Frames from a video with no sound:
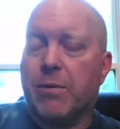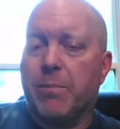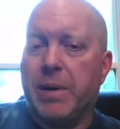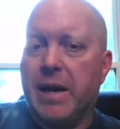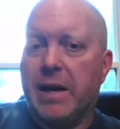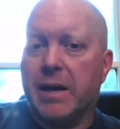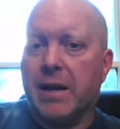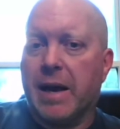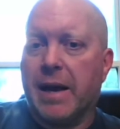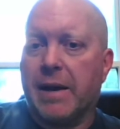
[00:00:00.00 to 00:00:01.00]
if you
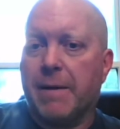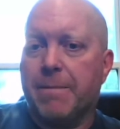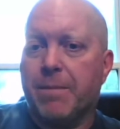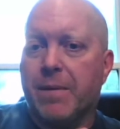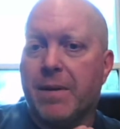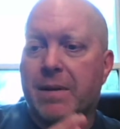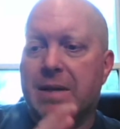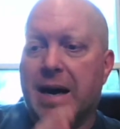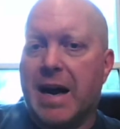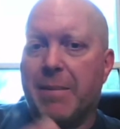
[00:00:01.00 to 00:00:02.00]
read books, they
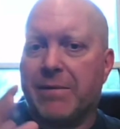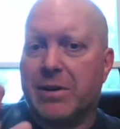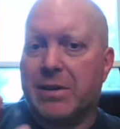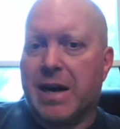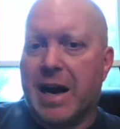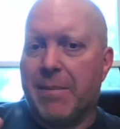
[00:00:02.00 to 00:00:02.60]
repeat it like